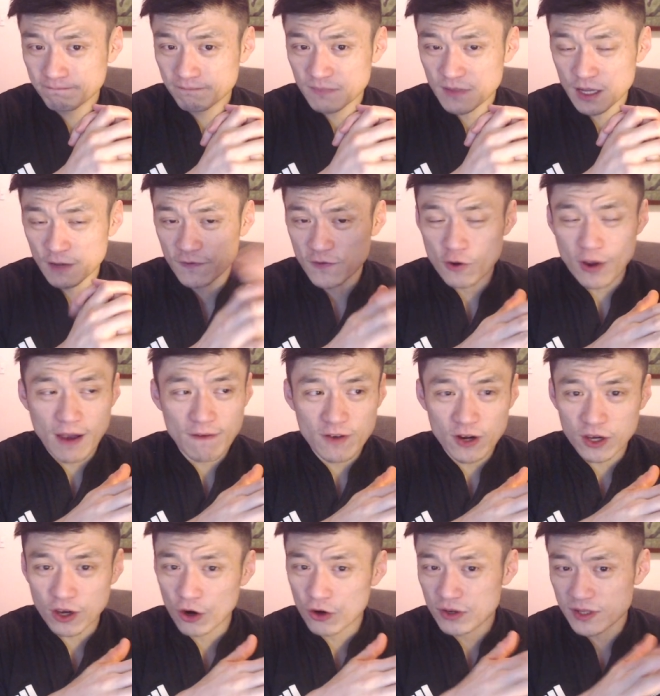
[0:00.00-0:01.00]
if you ever
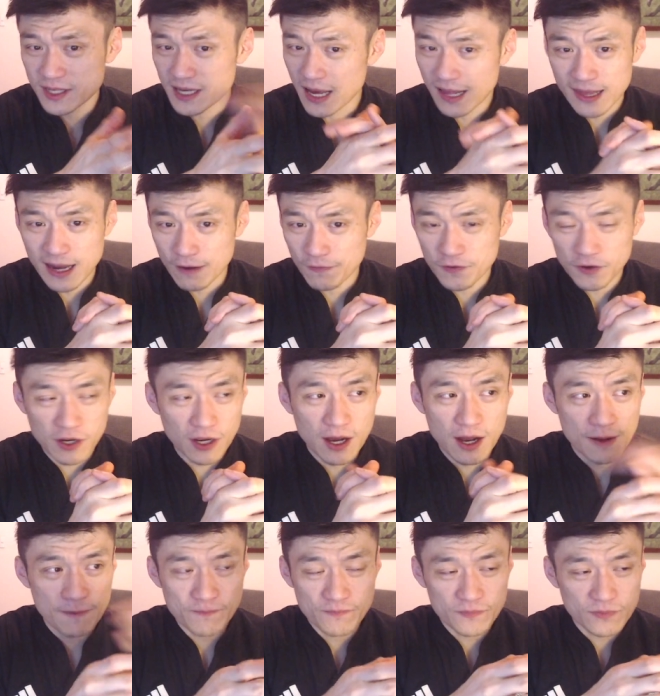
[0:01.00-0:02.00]
go to South
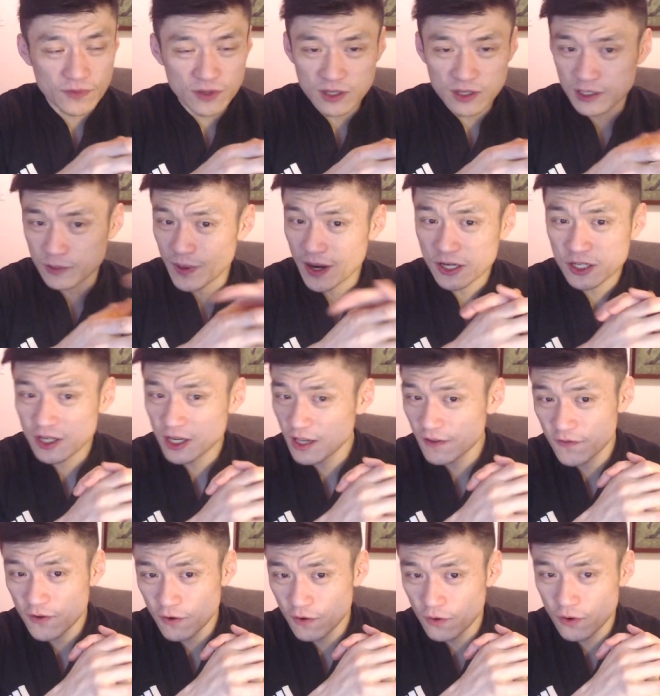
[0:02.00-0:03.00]
Africa, especially
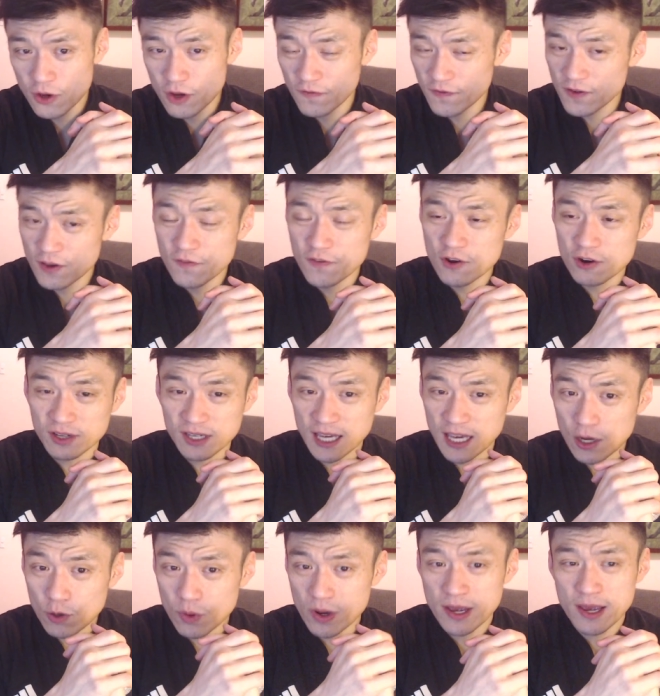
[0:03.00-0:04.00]
if you're a
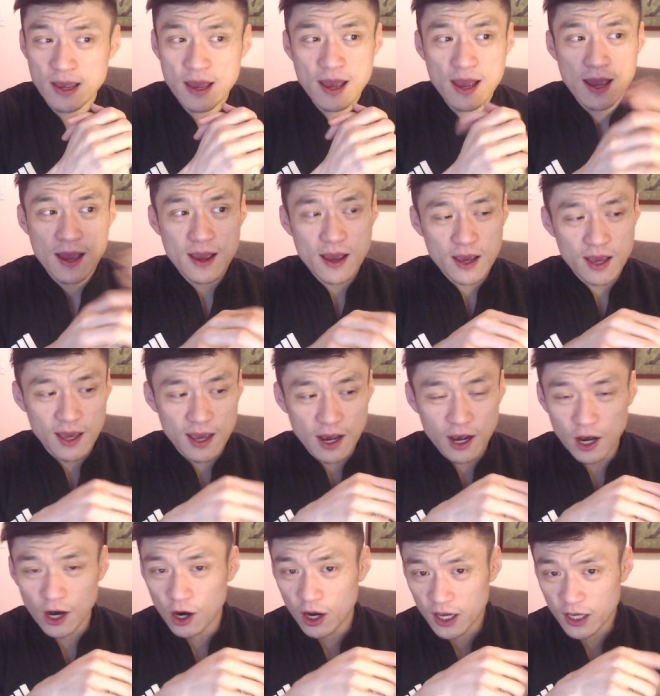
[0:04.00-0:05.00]
Kiwi,
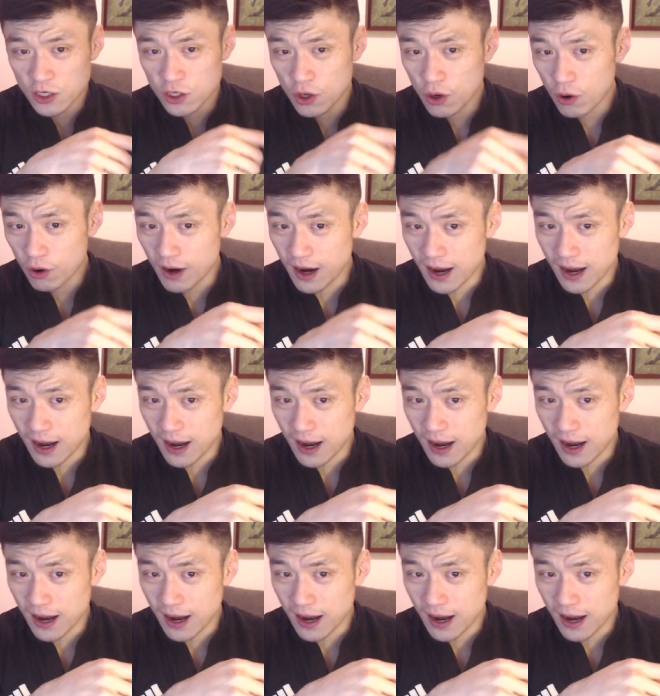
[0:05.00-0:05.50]
in your